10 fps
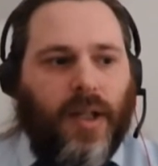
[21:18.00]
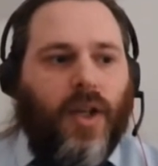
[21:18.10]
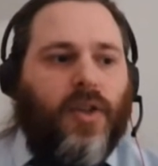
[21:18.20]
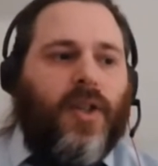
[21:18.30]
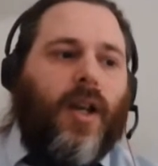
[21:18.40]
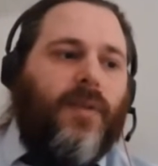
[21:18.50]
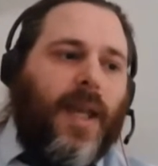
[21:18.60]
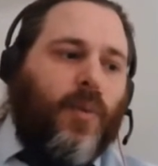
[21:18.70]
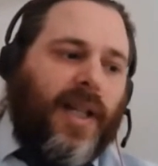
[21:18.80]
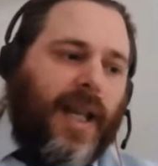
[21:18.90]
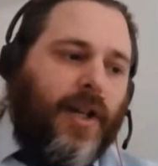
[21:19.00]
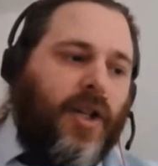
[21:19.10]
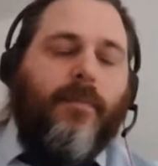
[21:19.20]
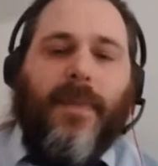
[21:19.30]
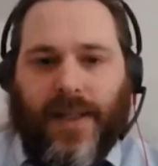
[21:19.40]
So they will
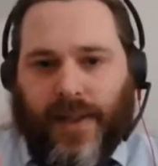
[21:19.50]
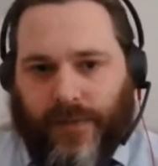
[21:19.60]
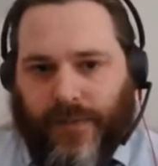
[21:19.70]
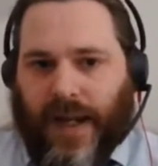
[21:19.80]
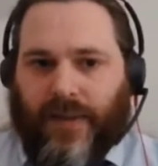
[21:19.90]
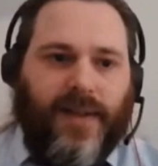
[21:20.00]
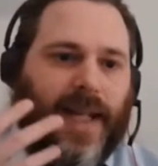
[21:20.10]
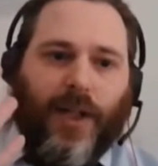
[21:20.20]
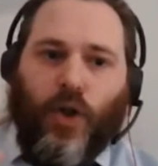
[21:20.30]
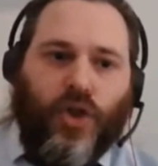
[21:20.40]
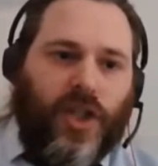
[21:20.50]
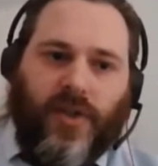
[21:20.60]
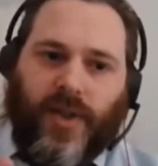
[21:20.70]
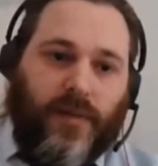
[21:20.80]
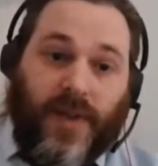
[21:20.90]
occasionally miss the fact that technology or
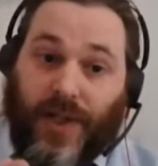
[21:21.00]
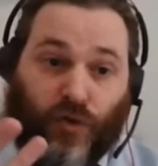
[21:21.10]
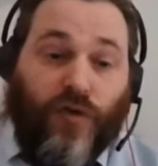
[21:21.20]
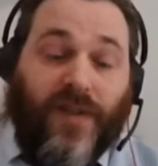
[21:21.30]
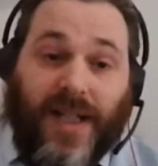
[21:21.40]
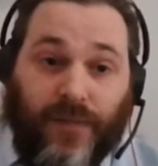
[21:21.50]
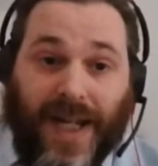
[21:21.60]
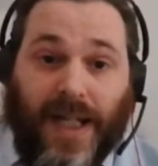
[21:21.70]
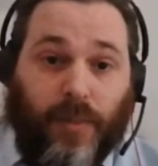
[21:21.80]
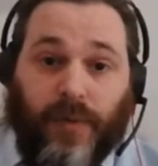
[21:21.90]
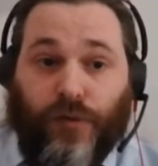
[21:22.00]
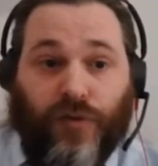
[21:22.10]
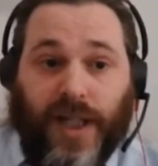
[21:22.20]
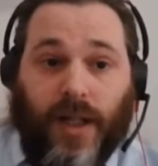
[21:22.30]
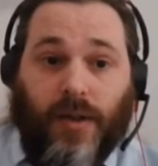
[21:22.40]
services are already available for
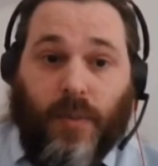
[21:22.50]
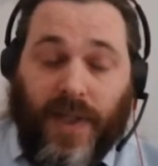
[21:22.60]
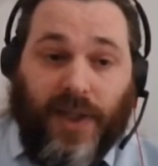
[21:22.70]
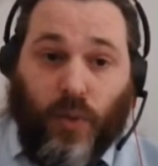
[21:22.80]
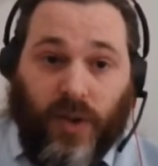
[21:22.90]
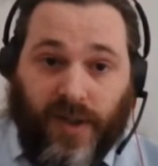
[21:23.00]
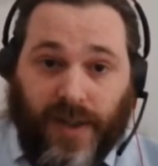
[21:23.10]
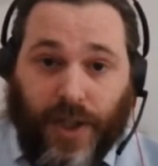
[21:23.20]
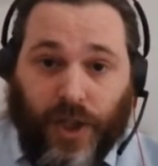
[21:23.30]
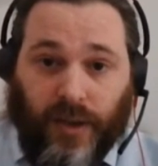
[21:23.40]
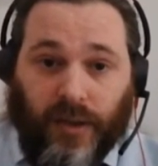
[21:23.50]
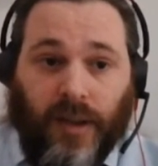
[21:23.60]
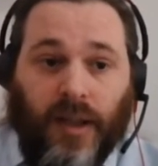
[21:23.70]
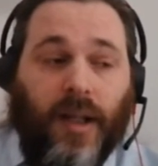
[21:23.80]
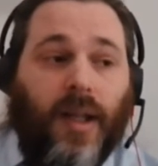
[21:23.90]
reuse within the organization.
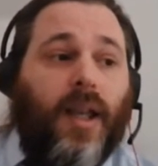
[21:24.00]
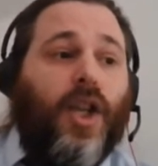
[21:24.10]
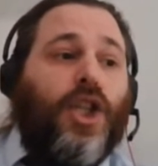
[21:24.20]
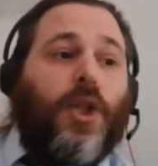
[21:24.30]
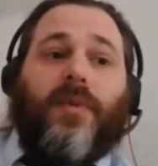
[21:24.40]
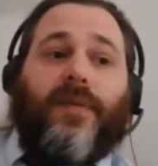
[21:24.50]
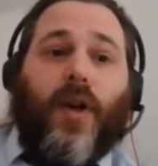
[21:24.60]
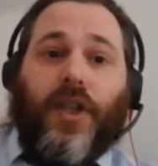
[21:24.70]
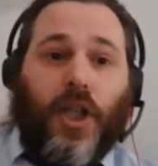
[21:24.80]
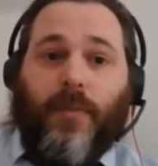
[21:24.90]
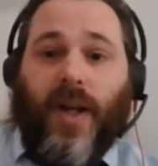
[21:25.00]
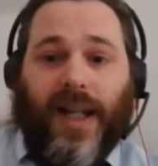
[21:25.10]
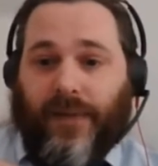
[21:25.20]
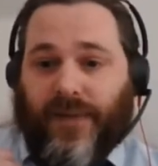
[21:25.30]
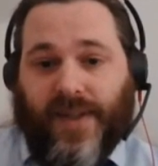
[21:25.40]
You will find that you might
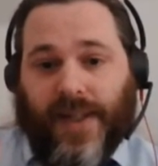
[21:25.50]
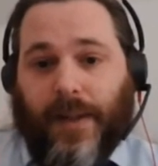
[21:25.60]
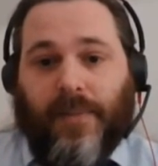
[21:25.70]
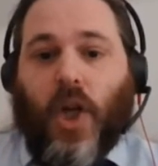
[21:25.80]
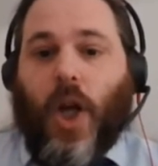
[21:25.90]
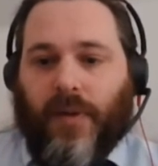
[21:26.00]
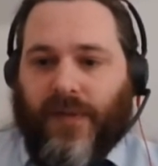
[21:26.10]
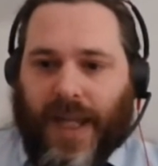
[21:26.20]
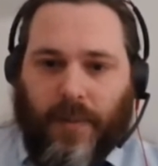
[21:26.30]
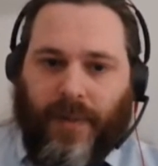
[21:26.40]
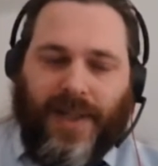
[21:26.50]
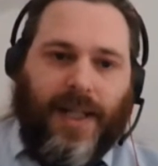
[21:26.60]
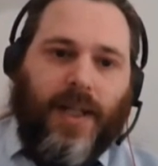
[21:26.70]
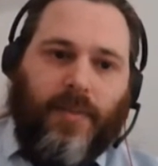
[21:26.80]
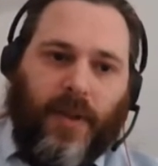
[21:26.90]
have the same type of capability
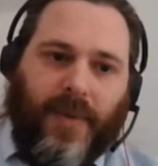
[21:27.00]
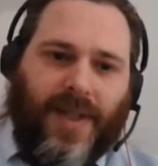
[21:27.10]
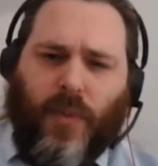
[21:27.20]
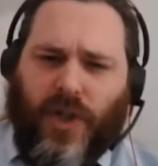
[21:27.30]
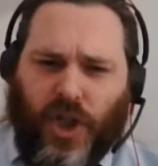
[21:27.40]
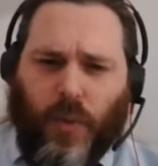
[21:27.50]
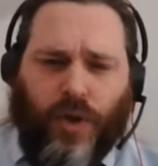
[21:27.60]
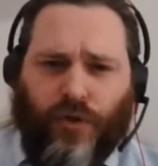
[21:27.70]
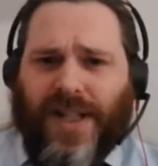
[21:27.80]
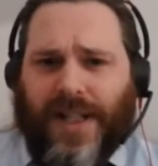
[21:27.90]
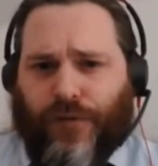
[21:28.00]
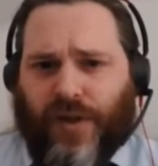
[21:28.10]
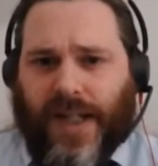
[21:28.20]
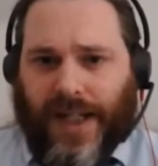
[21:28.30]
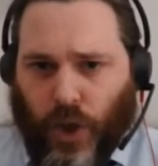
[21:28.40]
implemented with 2 or 3
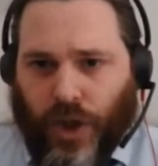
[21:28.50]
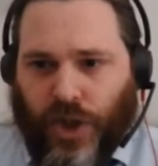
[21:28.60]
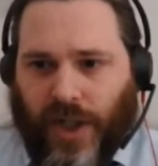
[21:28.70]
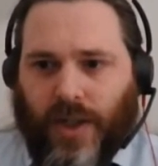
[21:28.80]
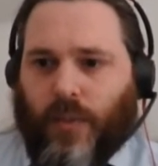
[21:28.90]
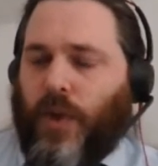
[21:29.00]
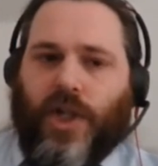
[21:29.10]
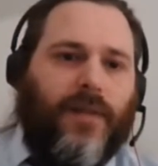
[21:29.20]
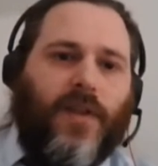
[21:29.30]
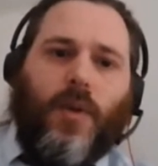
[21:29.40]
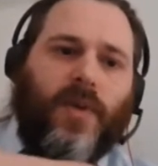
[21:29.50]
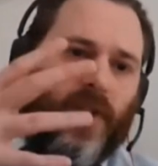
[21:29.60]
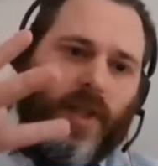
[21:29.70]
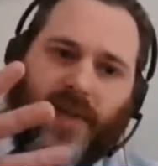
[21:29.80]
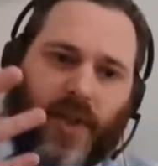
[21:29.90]
different technologies, which gives you a
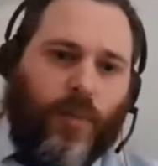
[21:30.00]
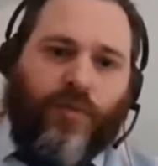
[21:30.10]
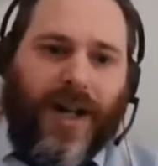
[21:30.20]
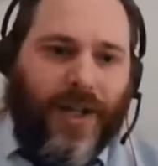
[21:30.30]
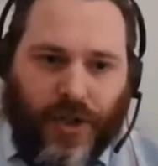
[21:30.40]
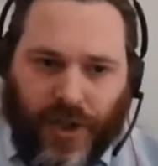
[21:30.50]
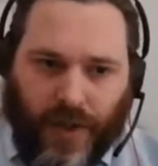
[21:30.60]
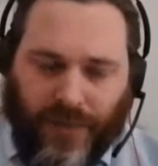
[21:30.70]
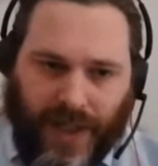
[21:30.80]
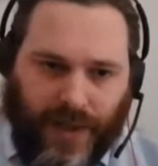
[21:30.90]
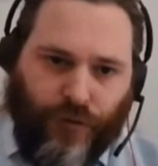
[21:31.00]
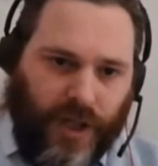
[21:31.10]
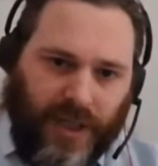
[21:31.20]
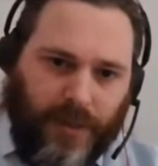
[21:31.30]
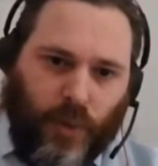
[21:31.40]
service and operations overhead of
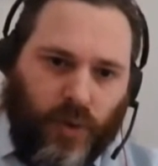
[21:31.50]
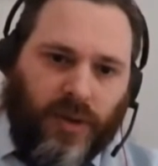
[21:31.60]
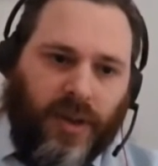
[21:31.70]
running them all.